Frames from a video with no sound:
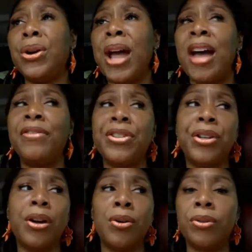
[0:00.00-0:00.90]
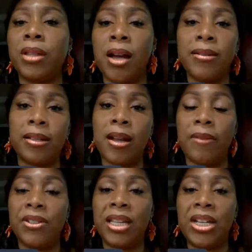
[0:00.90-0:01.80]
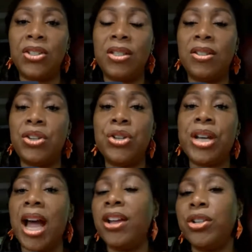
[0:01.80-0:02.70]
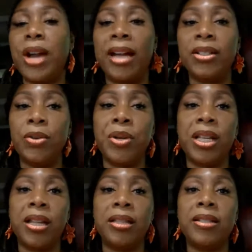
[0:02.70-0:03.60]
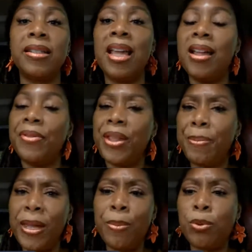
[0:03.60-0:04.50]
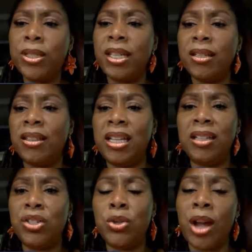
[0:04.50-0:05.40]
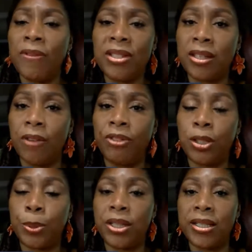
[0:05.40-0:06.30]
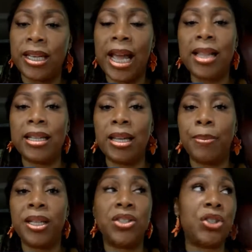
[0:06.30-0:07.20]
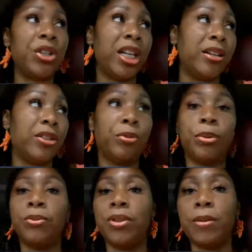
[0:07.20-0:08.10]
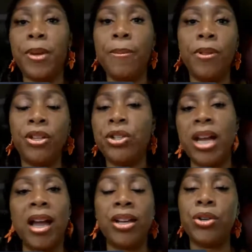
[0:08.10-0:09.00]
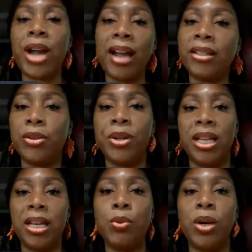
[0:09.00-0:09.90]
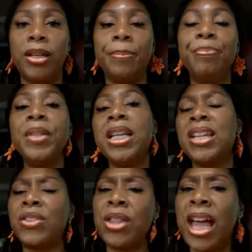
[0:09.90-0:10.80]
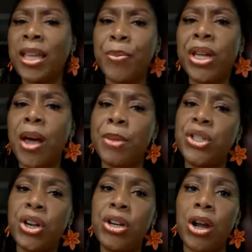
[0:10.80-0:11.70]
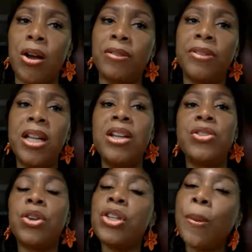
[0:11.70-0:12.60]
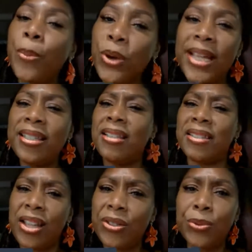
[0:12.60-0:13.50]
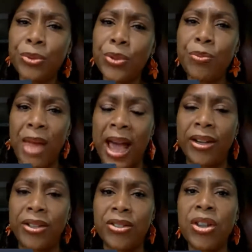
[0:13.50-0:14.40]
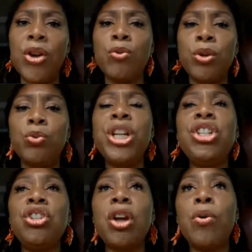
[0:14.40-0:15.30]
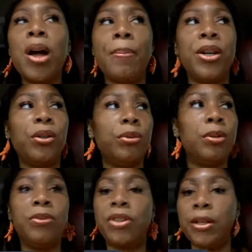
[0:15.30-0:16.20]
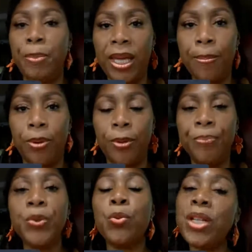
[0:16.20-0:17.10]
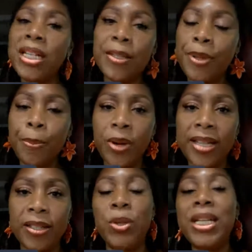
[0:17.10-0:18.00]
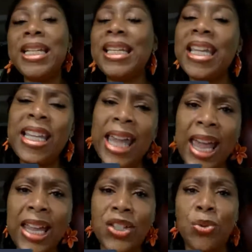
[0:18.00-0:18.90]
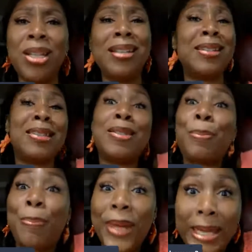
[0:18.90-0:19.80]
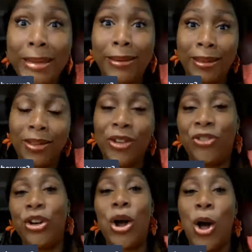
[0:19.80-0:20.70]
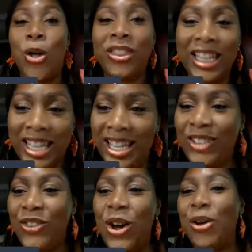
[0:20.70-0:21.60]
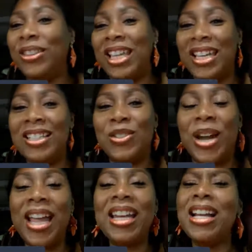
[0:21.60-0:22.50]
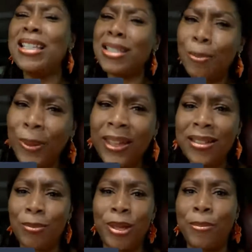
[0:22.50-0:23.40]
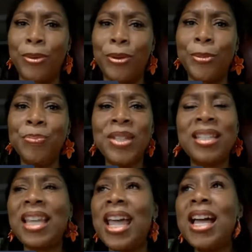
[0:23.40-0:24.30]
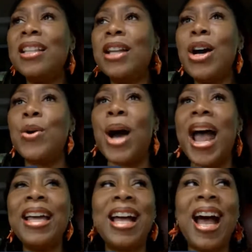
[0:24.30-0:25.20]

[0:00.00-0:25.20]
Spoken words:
having your own thoughts and conversations, and you're not interacting with others, then people will tend to think that you have a selfish personality because you're here in a room full of people and you're not interacting with anyone. And so that can become a turnoff. So your presence in the room matters. When we show up in a room full of people, we need to be present. We need to engage. We need to speak for all of all things, right? Speak to people. Say hello. I